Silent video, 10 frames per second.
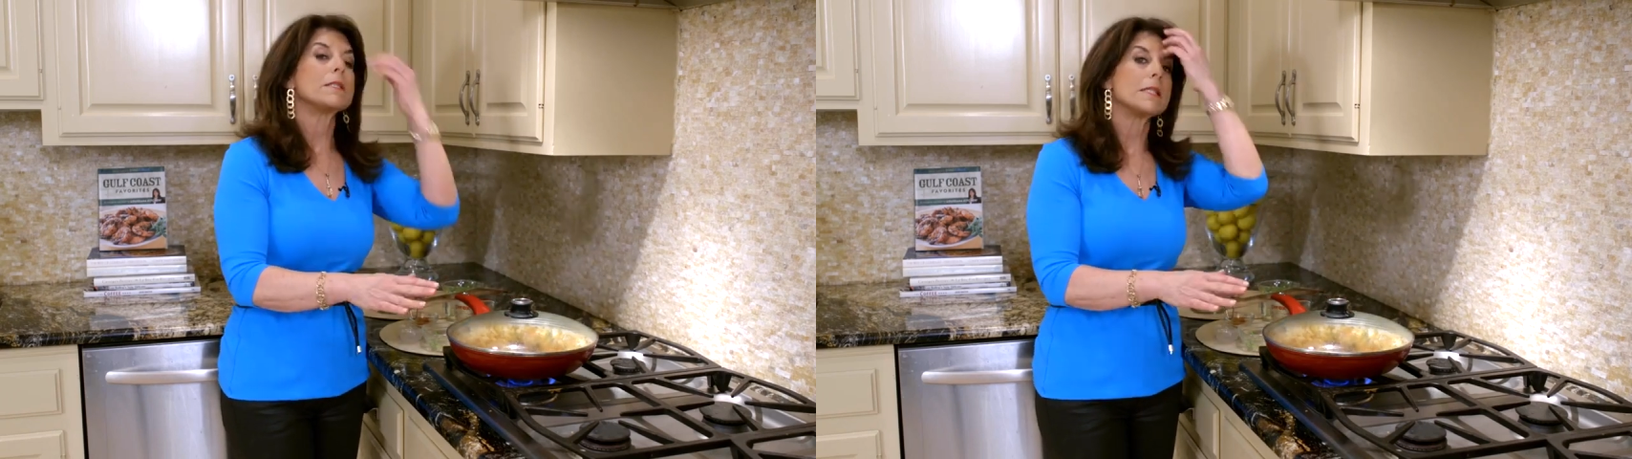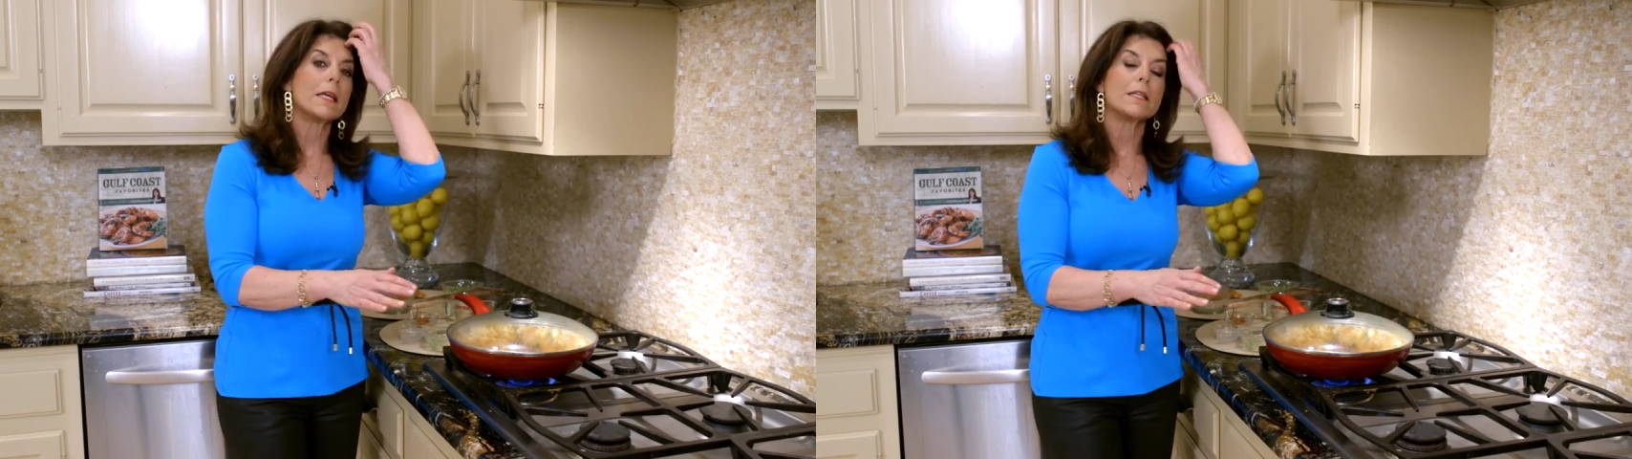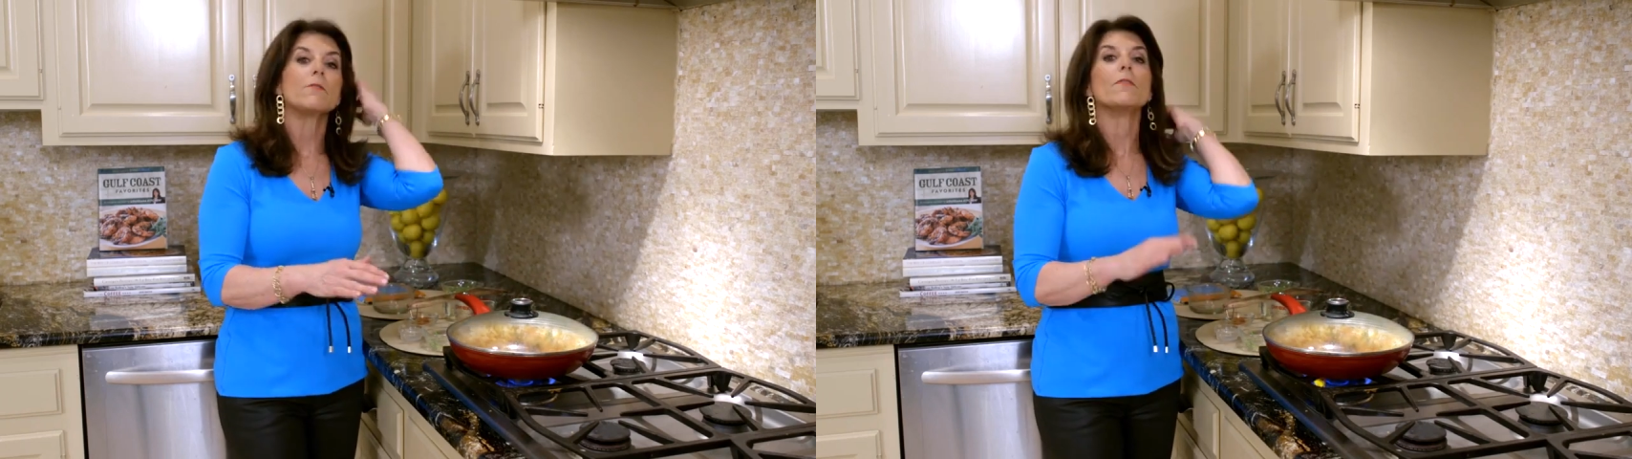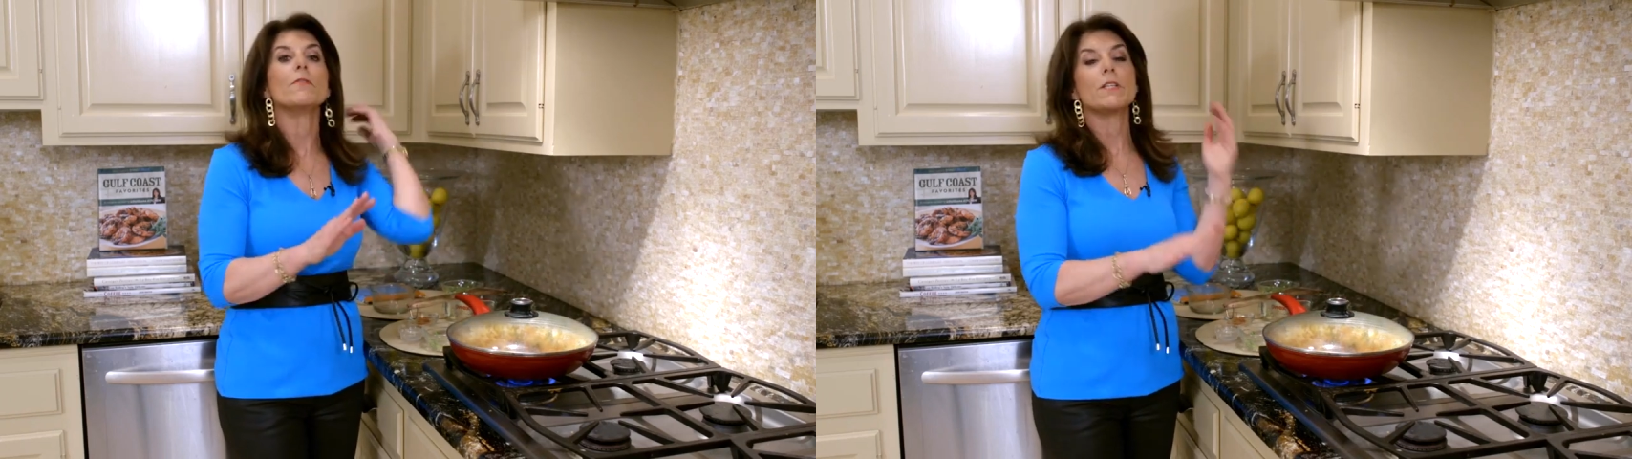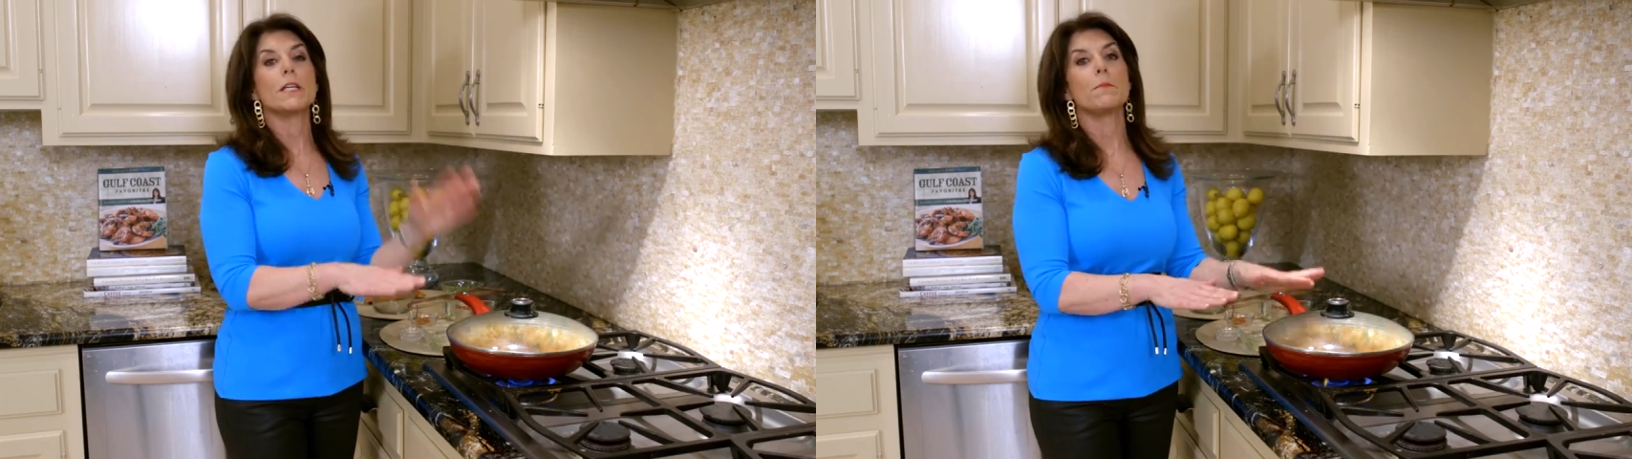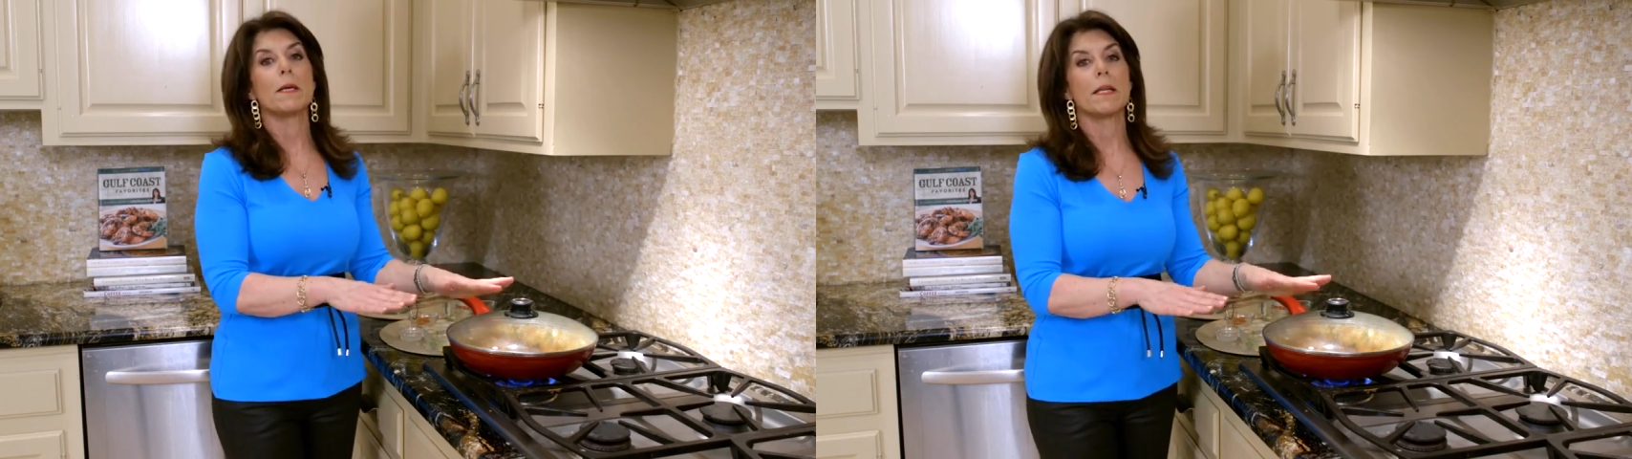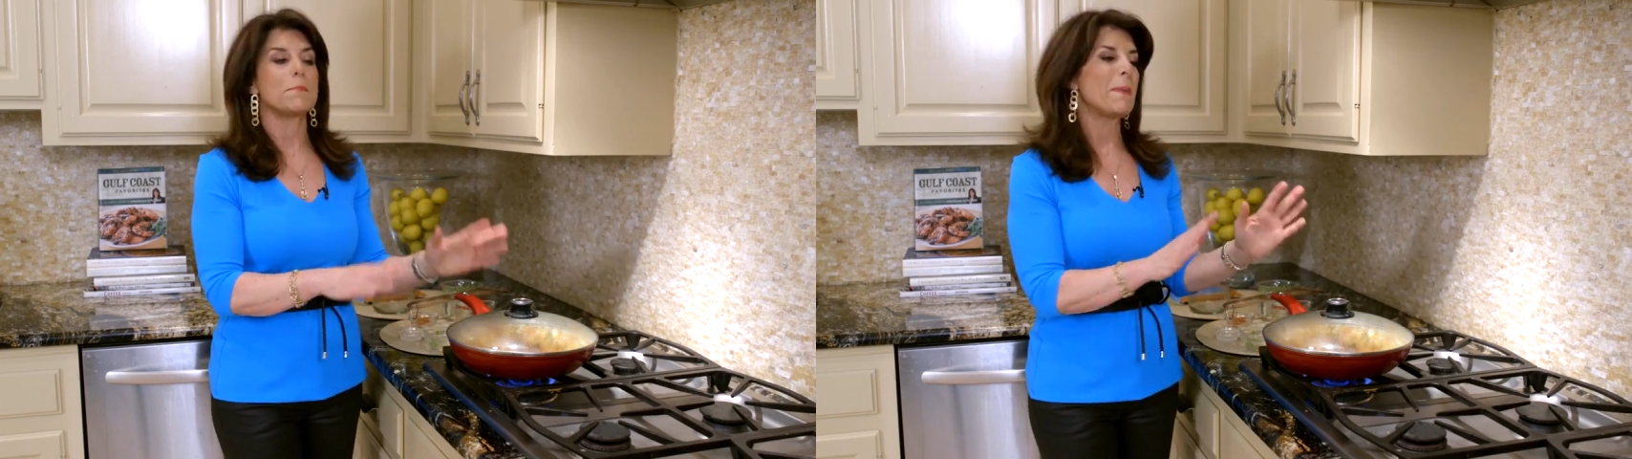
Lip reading: 10 to 15 minutes.